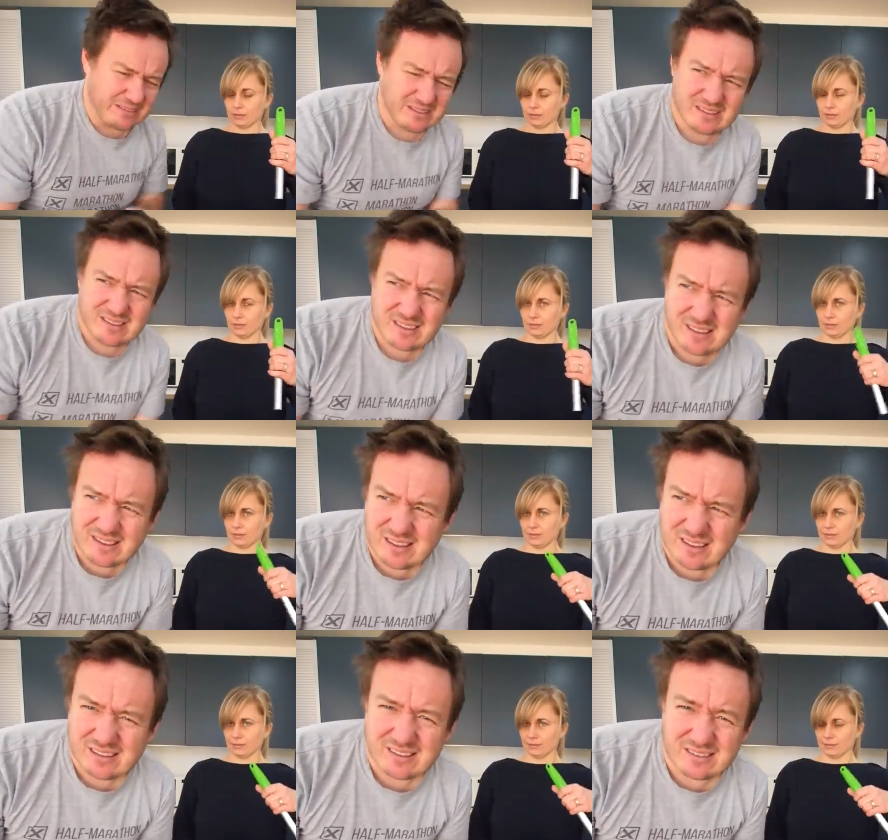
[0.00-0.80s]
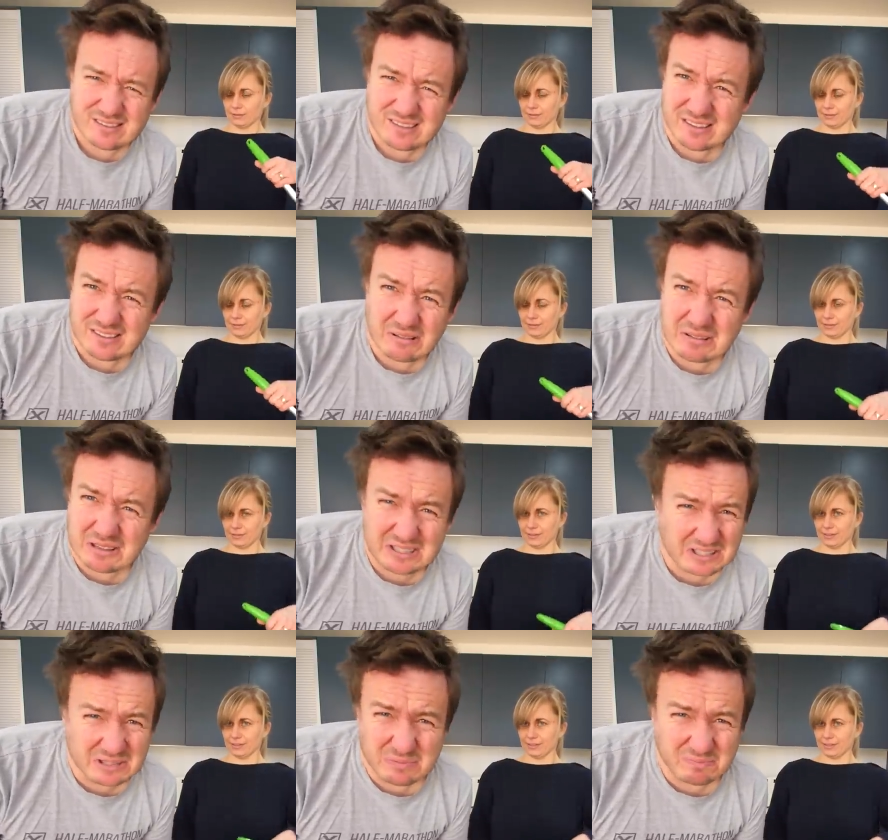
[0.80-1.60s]
Speaker 1: I don't think this
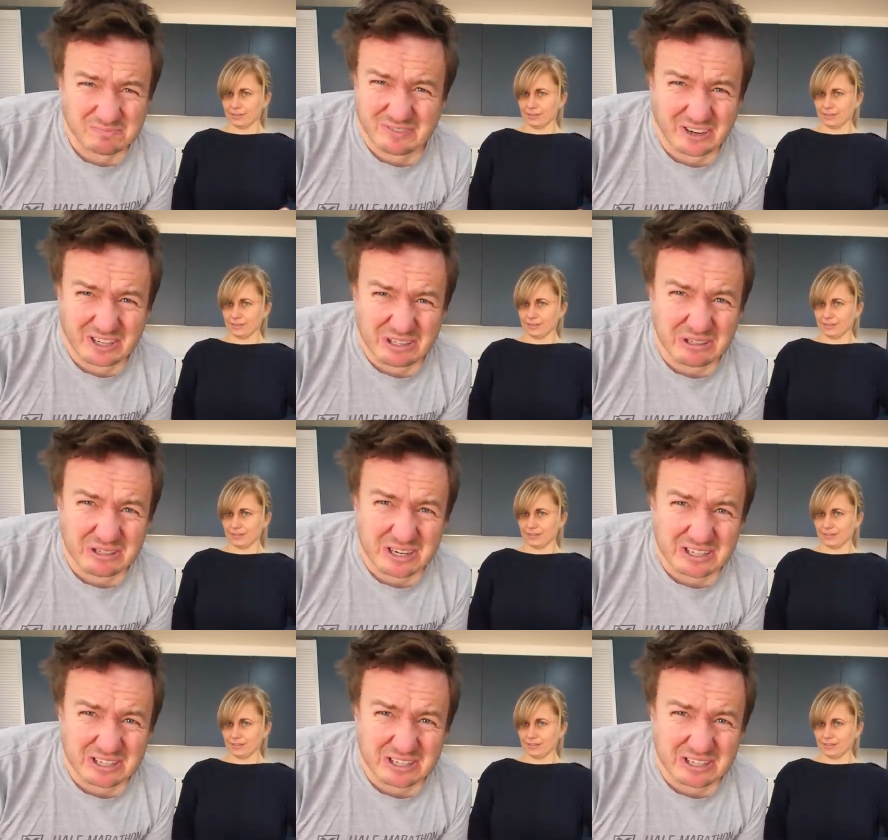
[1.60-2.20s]
is very good